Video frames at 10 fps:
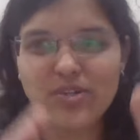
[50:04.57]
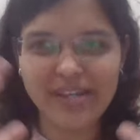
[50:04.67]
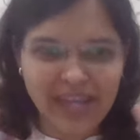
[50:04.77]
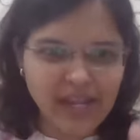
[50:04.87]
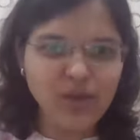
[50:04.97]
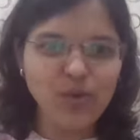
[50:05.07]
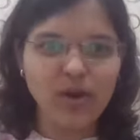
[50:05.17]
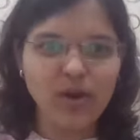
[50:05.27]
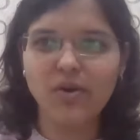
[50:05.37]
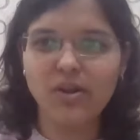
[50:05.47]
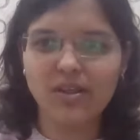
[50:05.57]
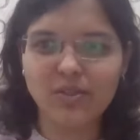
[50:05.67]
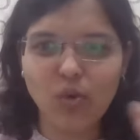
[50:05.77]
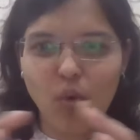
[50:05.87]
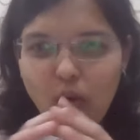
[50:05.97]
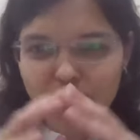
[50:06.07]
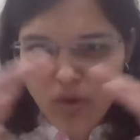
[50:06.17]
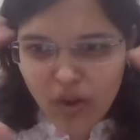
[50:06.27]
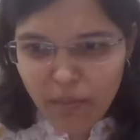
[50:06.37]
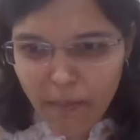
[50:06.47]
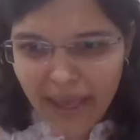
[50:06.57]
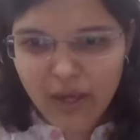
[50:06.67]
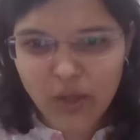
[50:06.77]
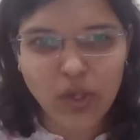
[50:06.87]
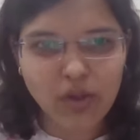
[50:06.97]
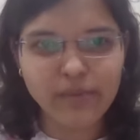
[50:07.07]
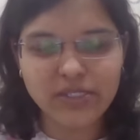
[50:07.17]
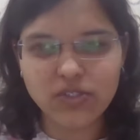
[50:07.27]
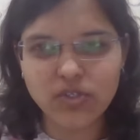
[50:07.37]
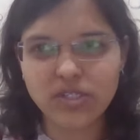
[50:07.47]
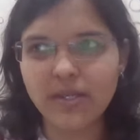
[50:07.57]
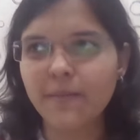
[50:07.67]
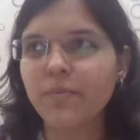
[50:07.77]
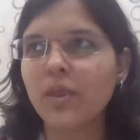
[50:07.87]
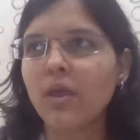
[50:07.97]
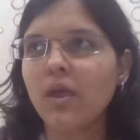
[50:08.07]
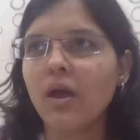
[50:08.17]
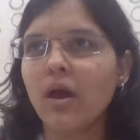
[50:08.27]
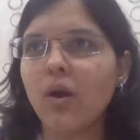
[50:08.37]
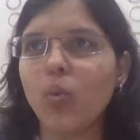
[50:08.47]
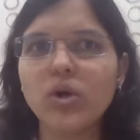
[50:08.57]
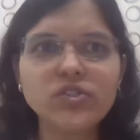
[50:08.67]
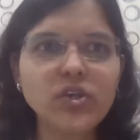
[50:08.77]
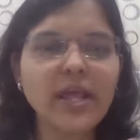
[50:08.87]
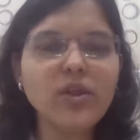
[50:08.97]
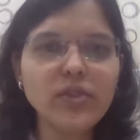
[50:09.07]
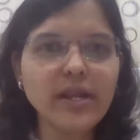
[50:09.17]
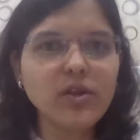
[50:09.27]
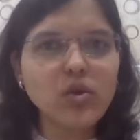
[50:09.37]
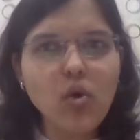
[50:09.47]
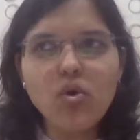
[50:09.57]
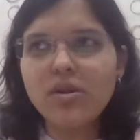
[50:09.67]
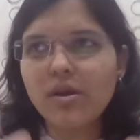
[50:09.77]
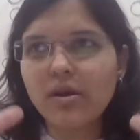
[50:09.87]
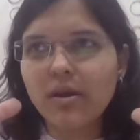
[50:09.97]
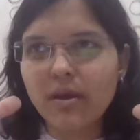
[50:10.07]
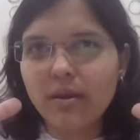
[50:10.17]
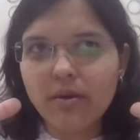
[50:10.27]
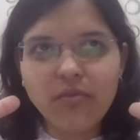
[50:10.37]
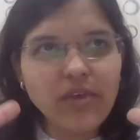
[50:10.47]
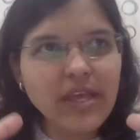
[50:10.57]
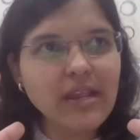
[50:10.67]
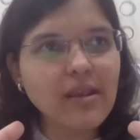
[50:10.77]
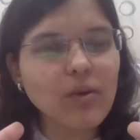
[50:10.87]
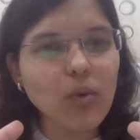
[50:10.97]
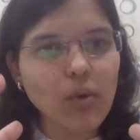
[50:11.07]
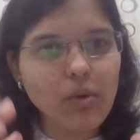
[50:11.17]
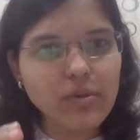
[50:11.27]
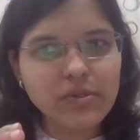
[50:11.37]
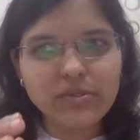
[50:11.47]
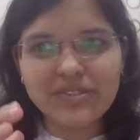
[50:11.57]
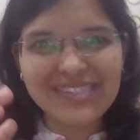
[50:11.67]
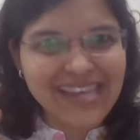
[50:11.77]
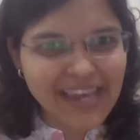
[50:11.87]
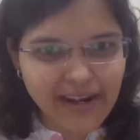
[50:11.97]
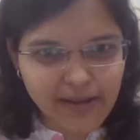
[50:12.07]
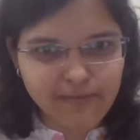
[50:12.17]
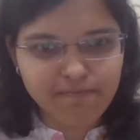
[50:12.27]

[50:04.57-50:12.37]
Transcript: to tell you about the overall macroeconomic situation, was to tell you that don't feel scared.